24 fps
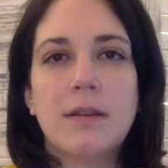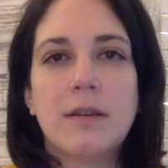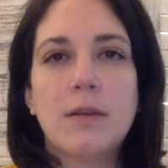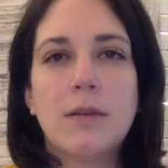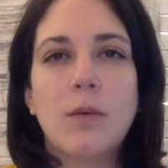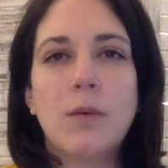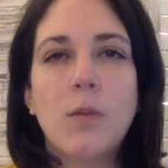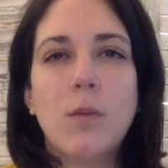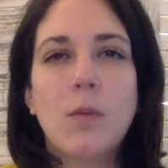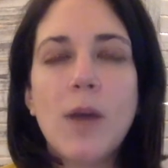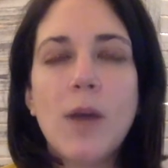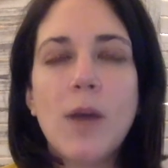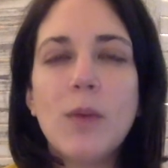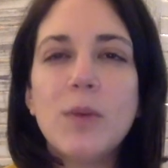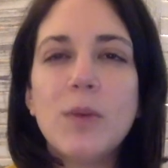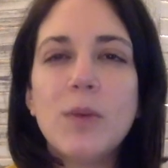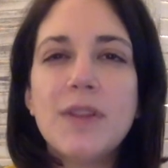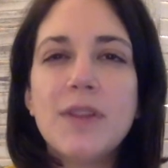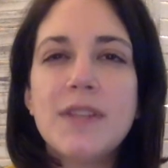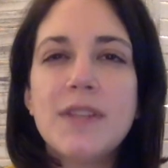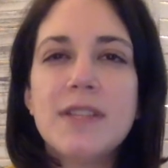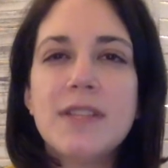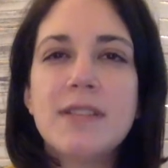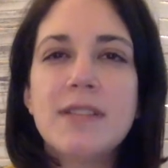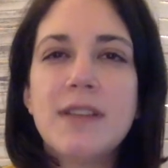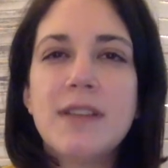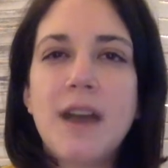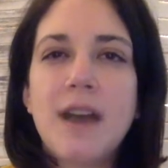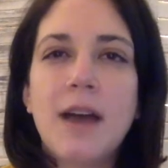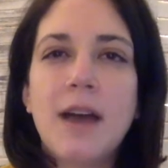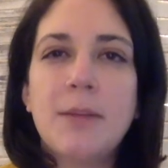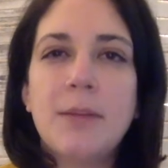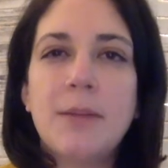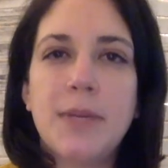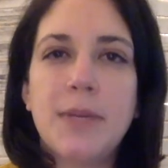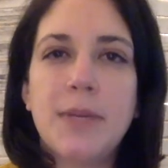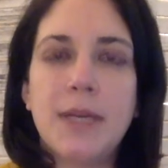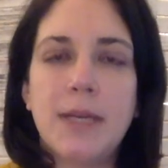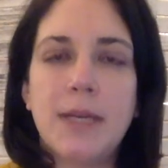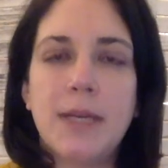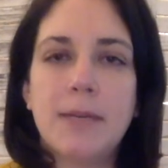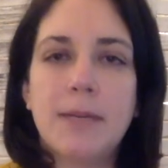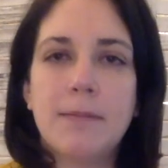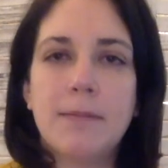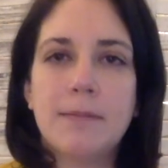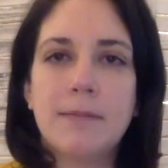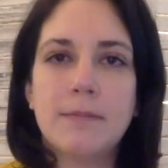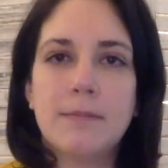What would this God be?
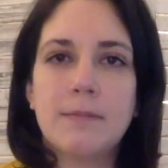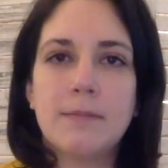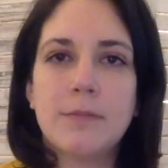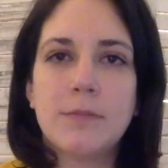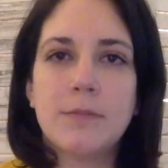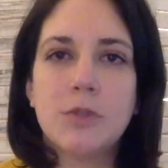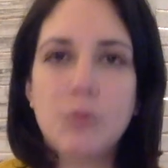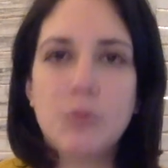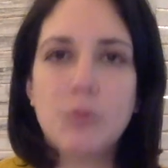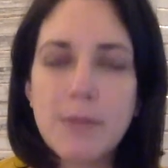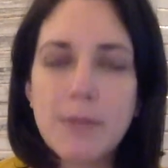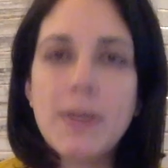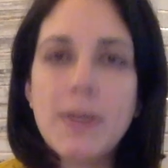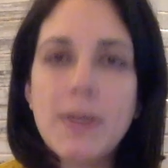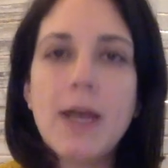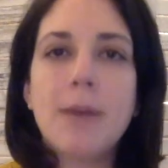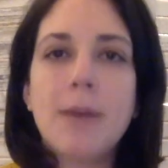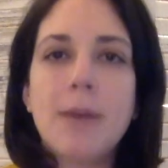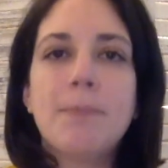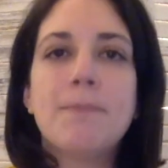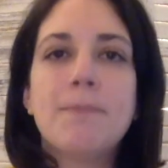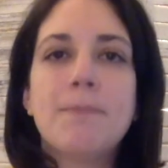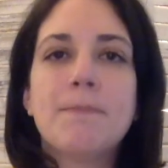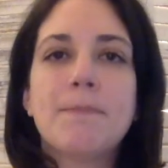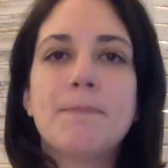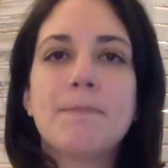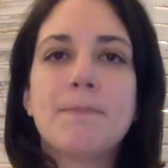Dream it up,